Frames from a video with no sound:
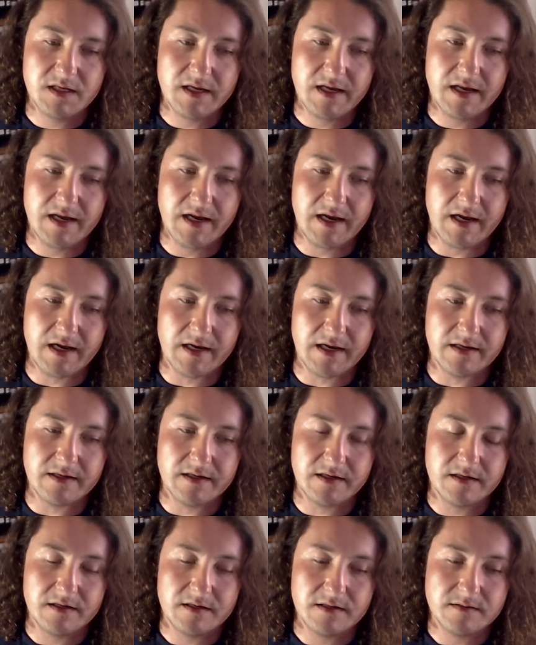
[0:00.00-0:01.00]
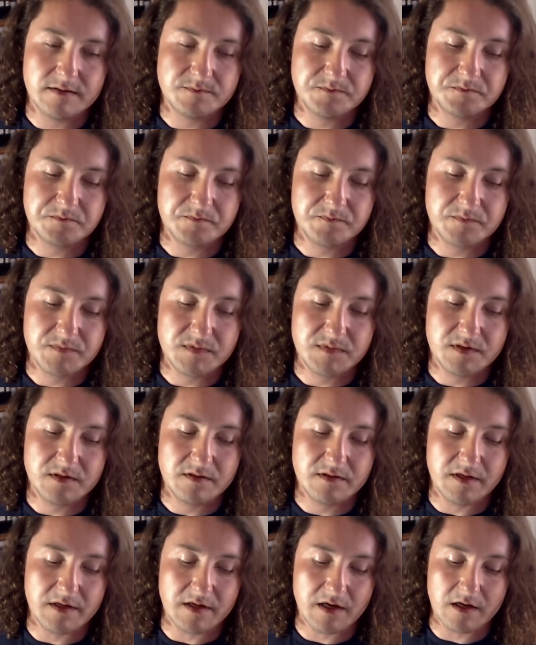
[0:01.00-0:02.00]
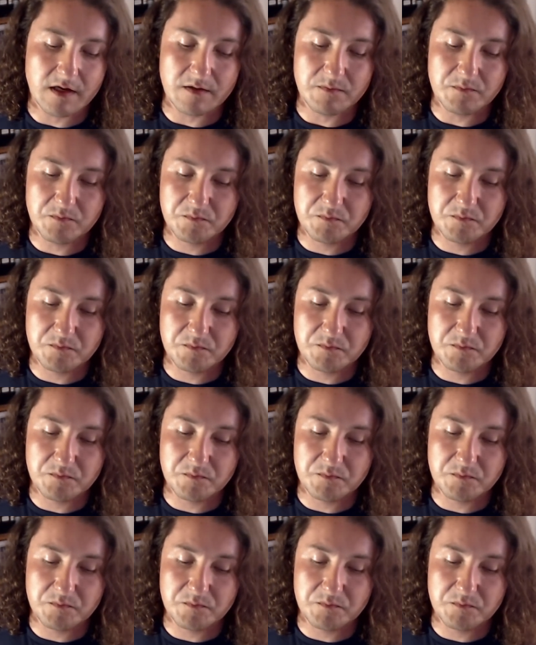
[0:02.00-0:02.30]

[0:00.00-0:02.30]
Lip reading: and they got it